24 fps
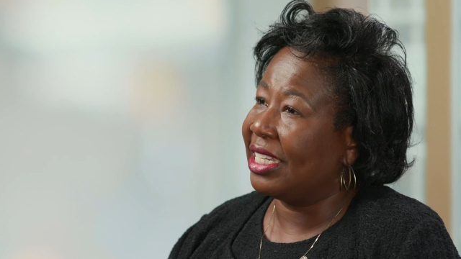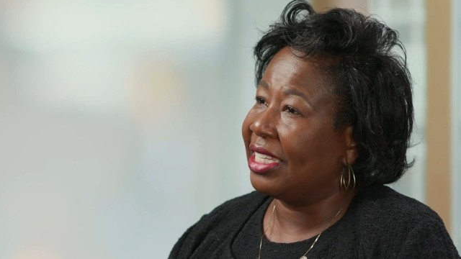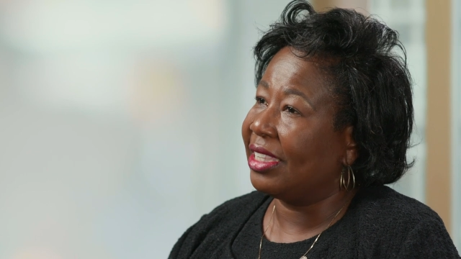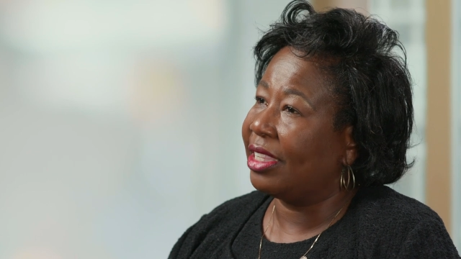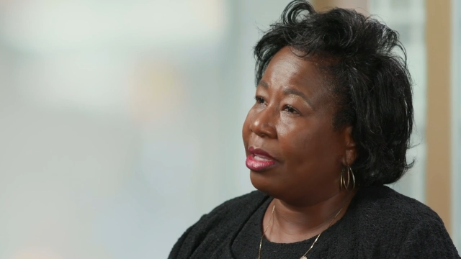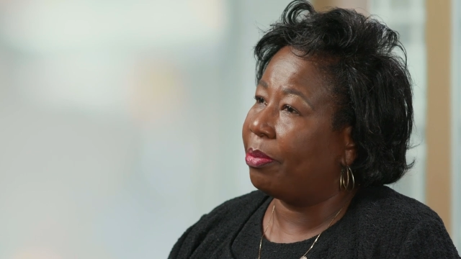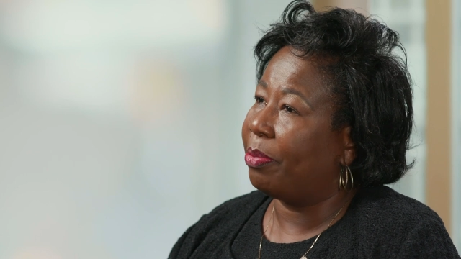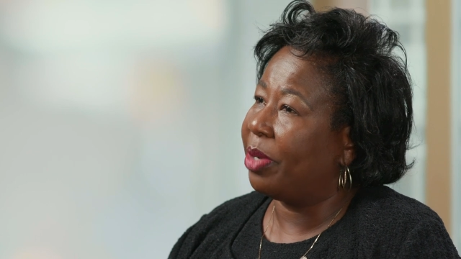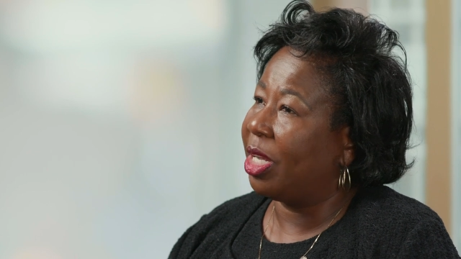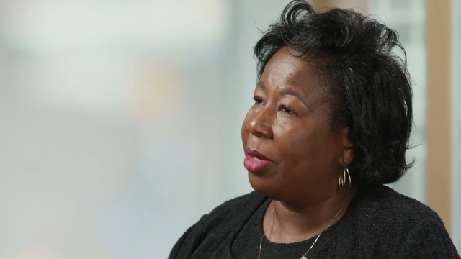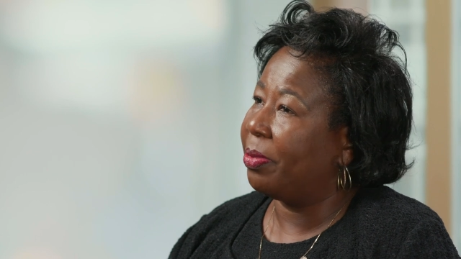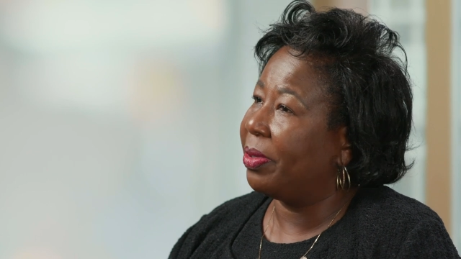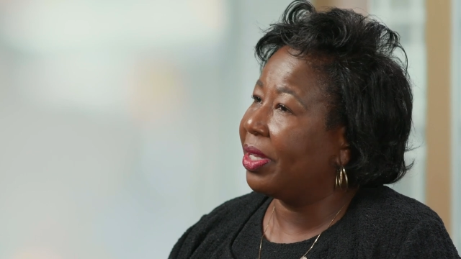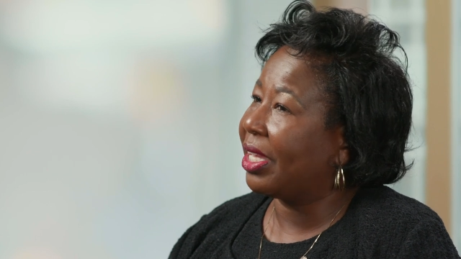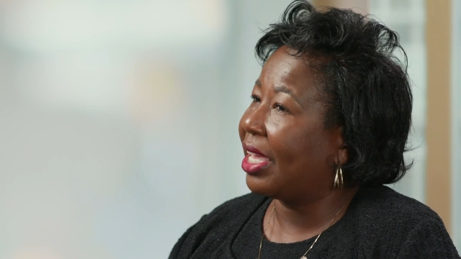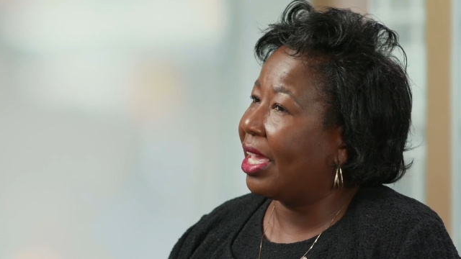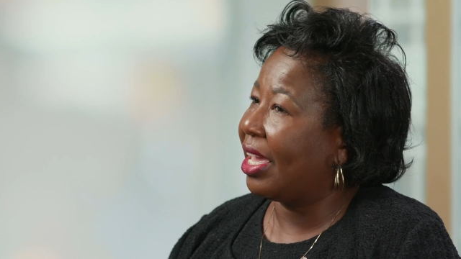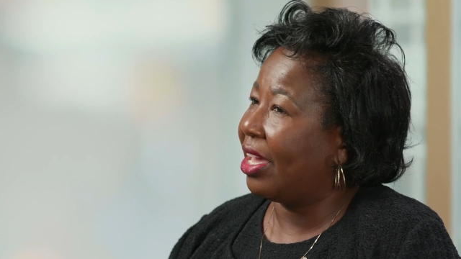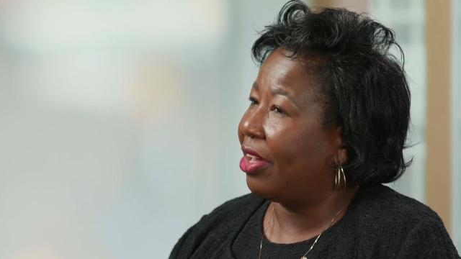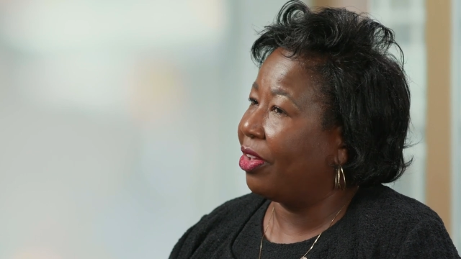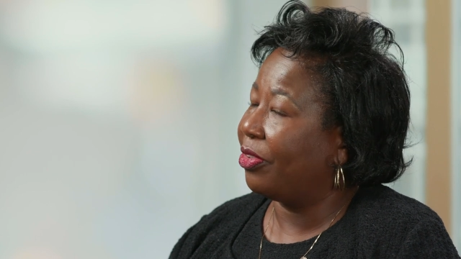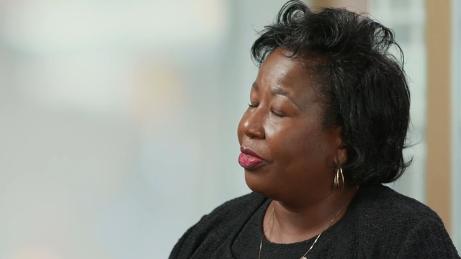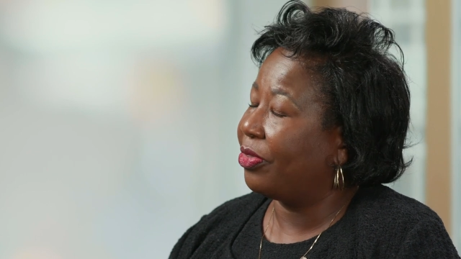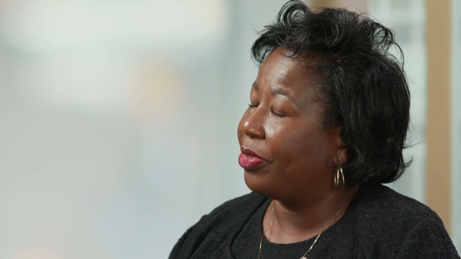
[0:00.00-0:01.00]
the public
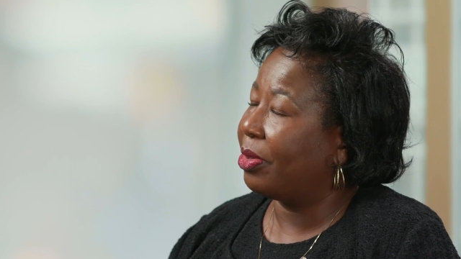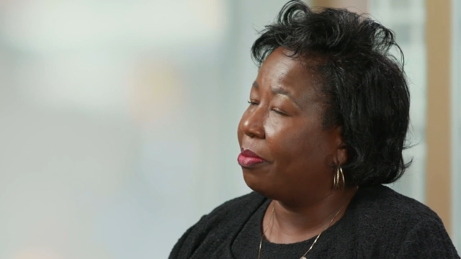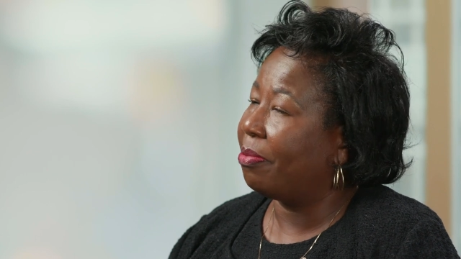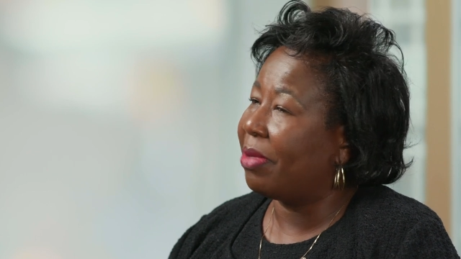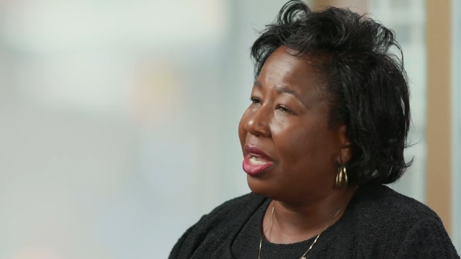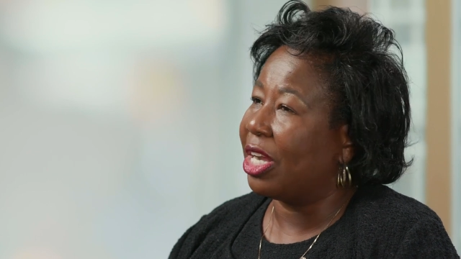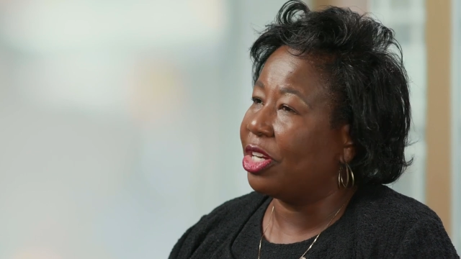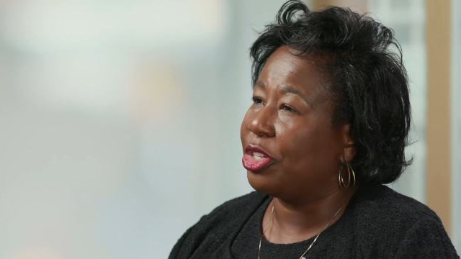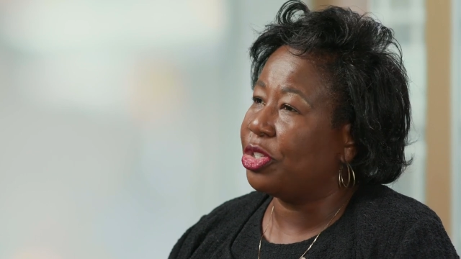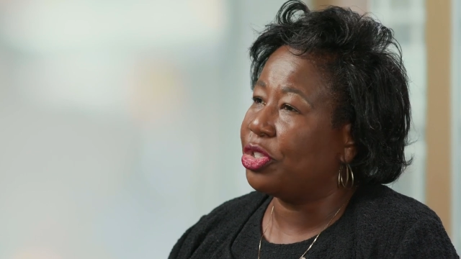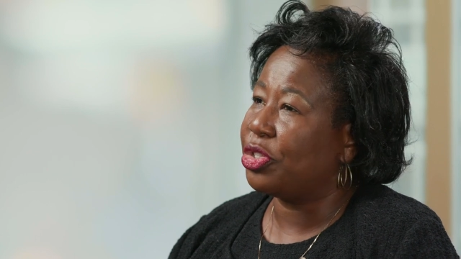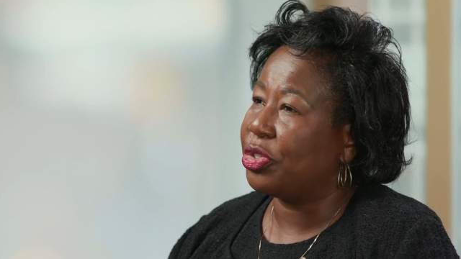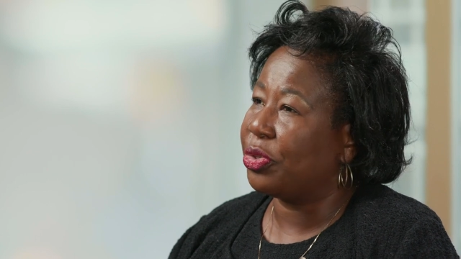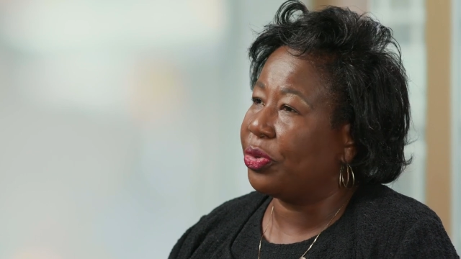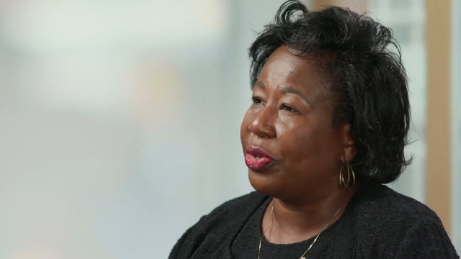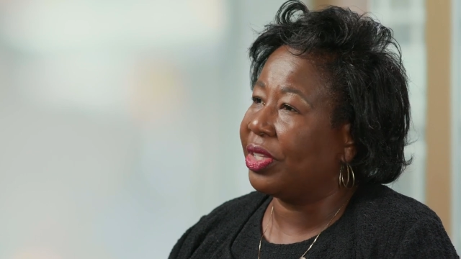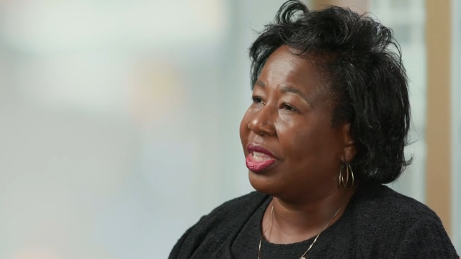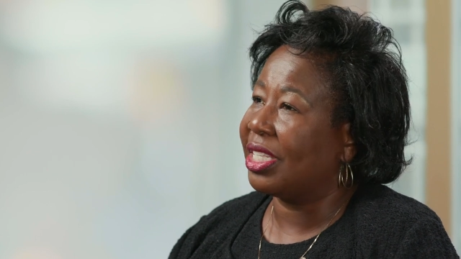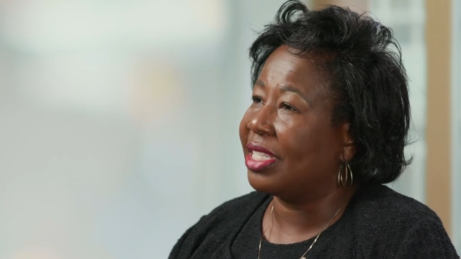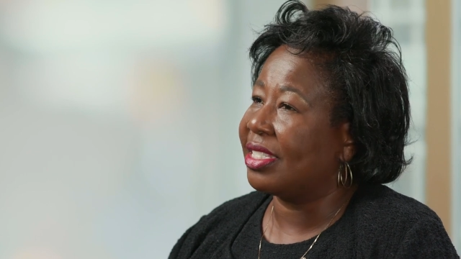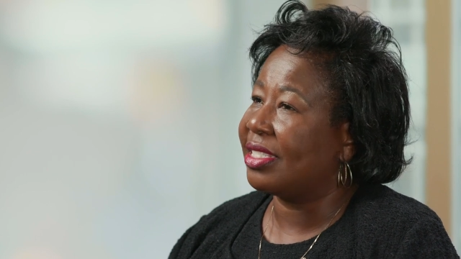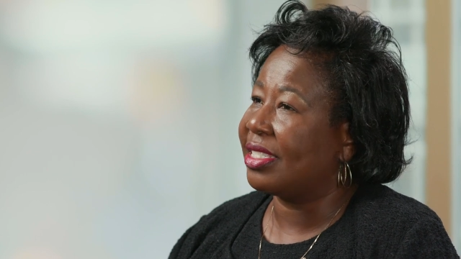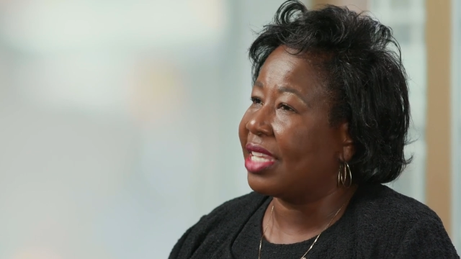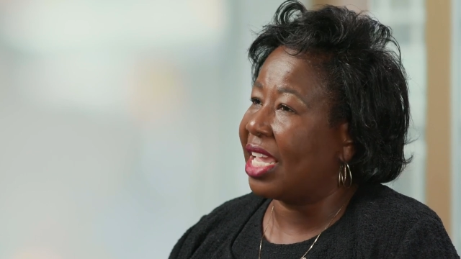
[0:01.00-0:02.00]
health by assuring the
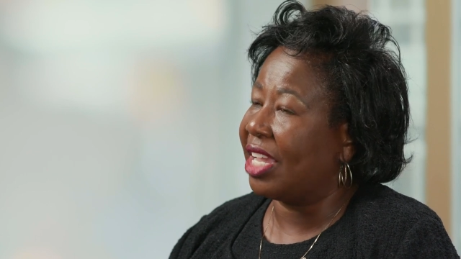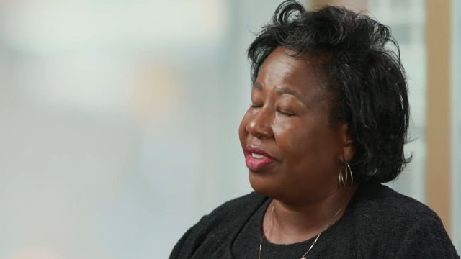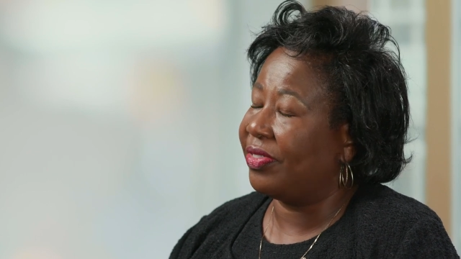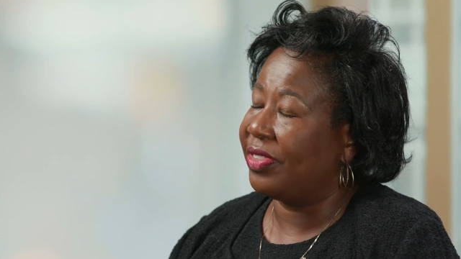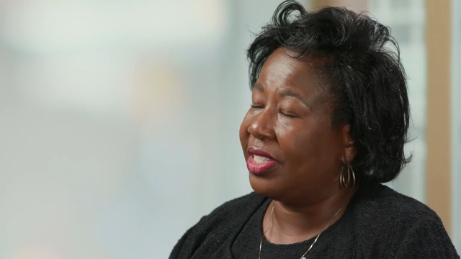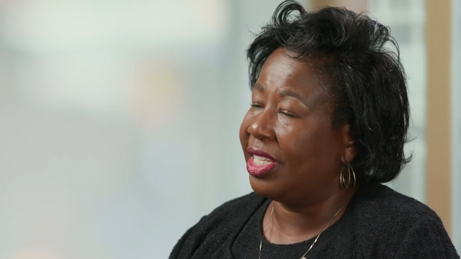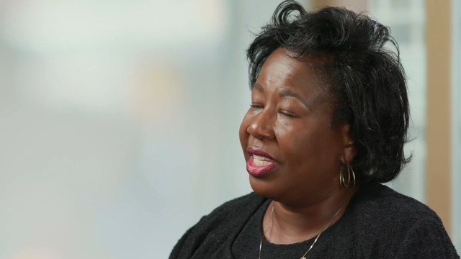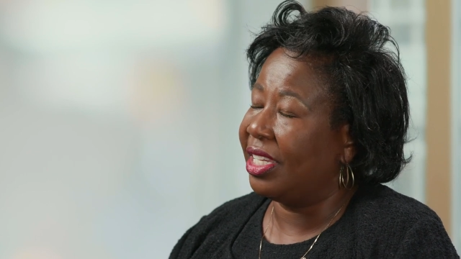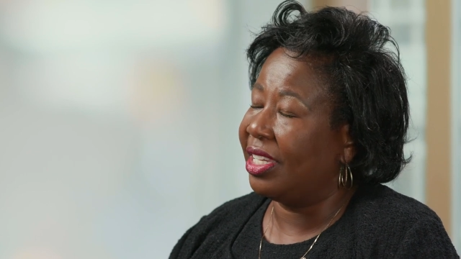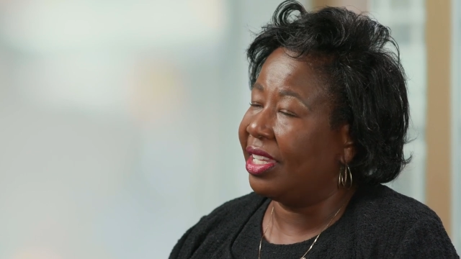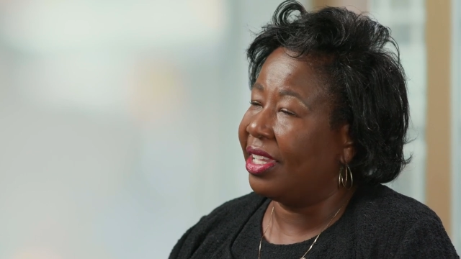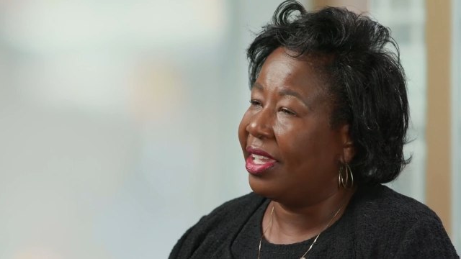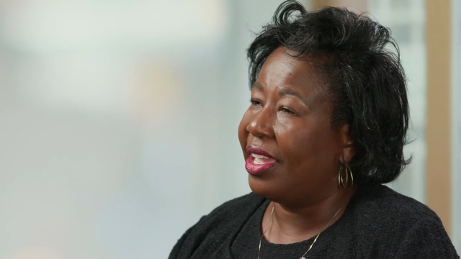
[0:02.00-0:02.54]
safety,